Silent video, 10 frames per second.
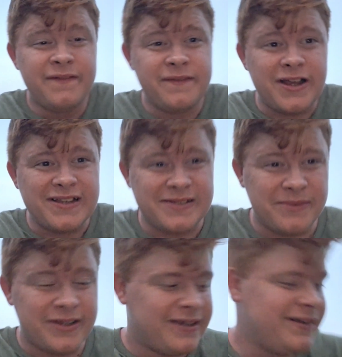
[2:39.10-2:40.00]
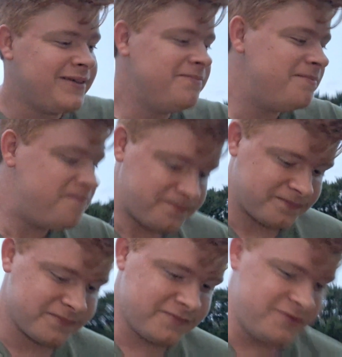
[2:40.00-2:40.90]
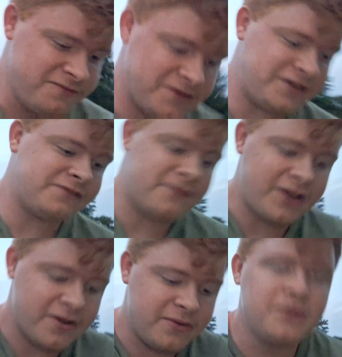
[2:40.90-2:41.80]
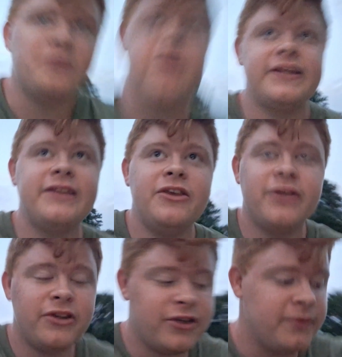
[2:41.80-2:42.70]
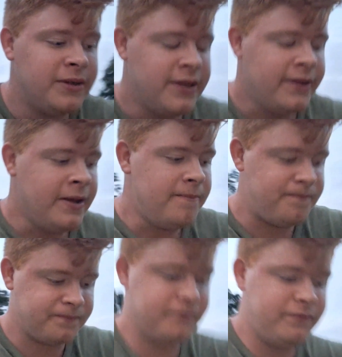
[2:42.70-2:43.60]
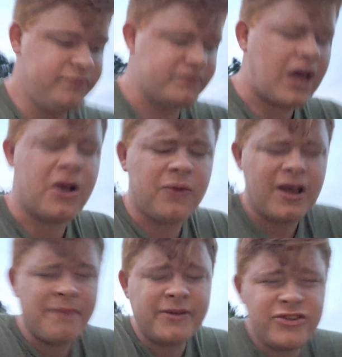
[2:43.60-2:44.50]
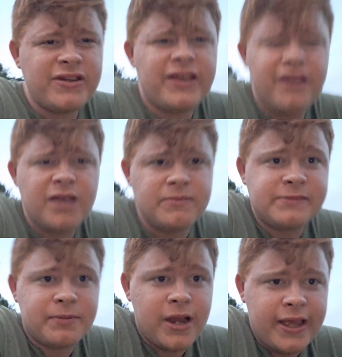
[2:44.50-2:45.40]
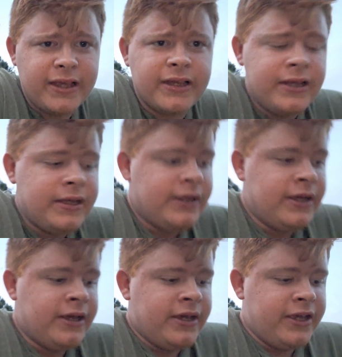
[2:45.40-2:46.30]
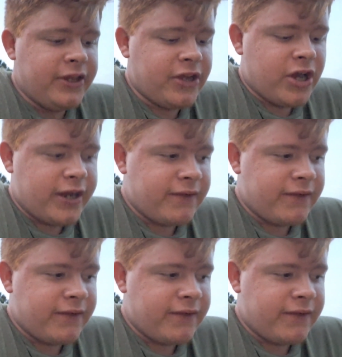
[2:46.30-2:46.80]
Forgot something for this video. One thing that you can do, oh, I mentioned um, spraying your yard.